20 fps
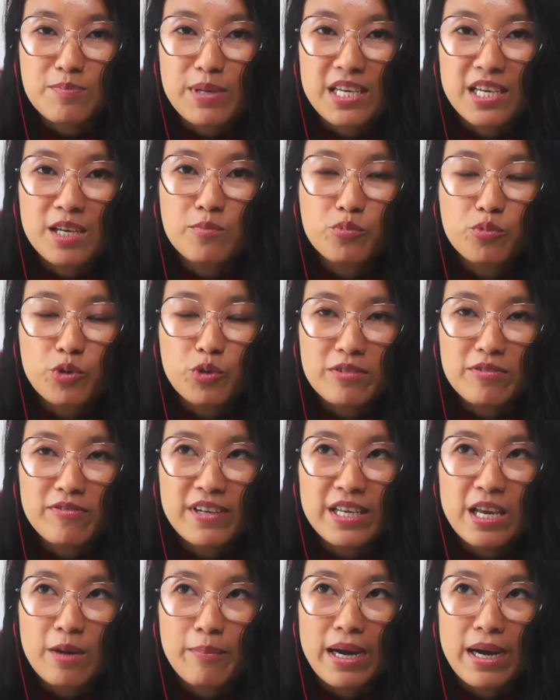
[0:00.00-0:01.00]
speaking
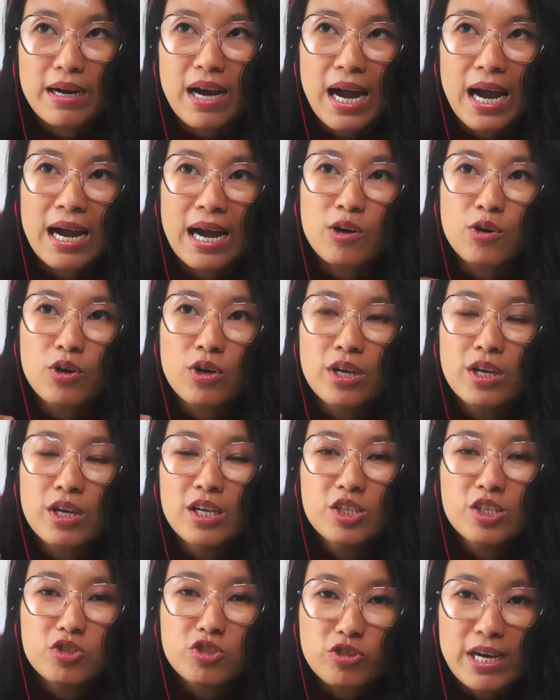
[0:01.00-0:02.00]
briefly about how
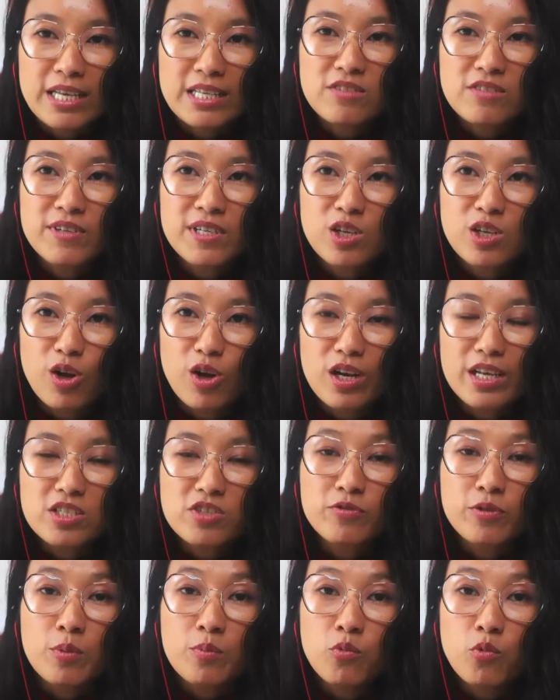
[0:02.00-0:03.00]
you transfer
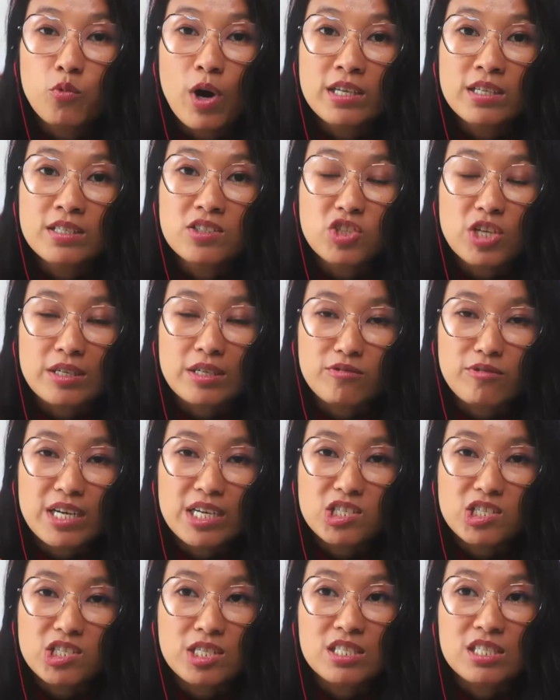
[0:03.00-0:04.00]
knowledge from one
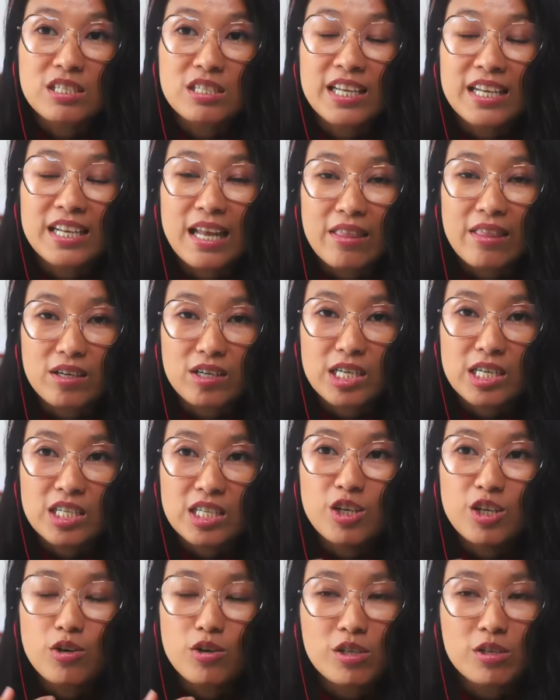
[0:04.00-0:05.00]
generation to another
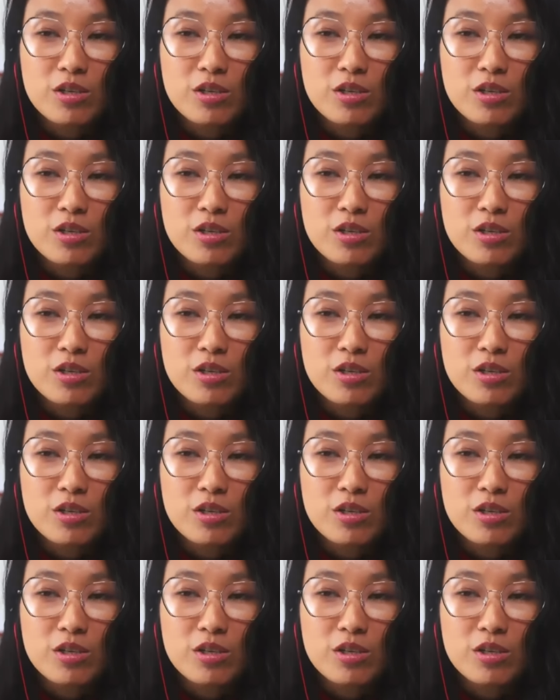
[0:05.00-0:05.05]
in your